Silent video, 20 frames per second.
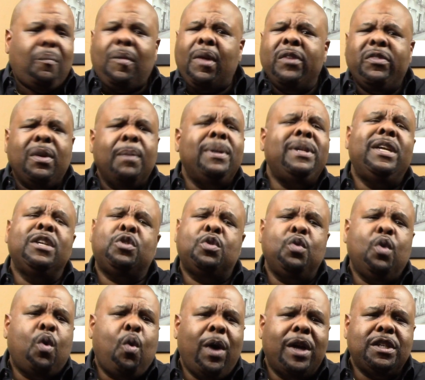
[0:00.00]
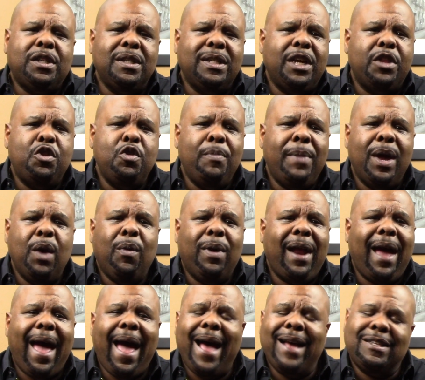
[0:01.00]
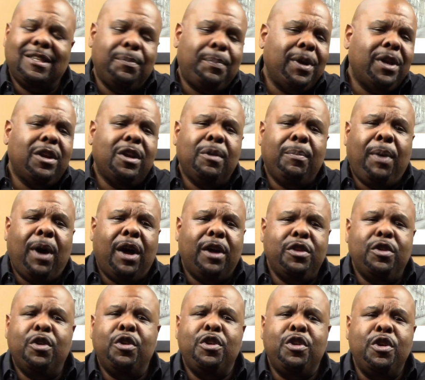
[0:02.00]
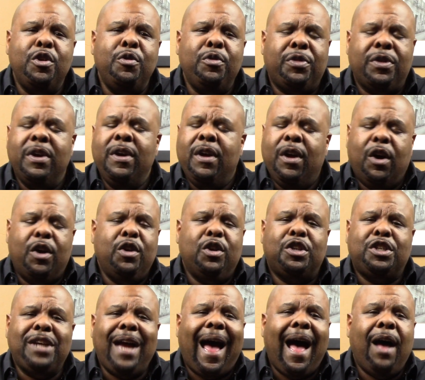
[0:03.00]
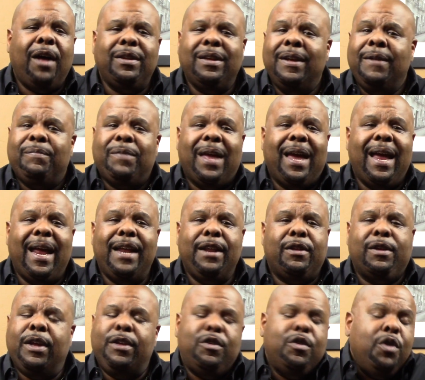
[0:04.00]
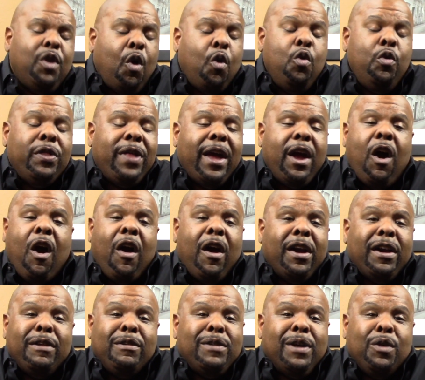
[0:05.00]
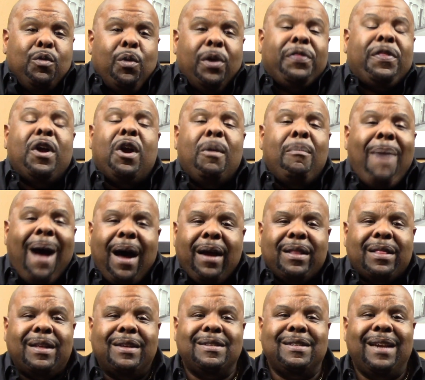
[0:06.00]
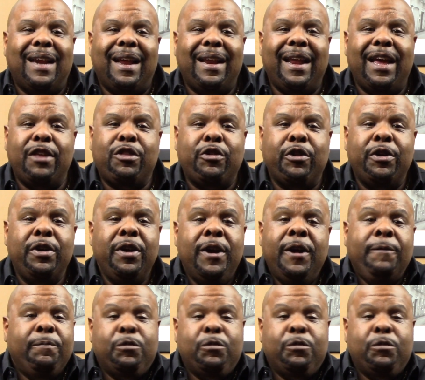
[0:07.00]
Some additional questions that you may want to ask depending upon your youth or your child, and you know who they are and what they're about and things of that nature.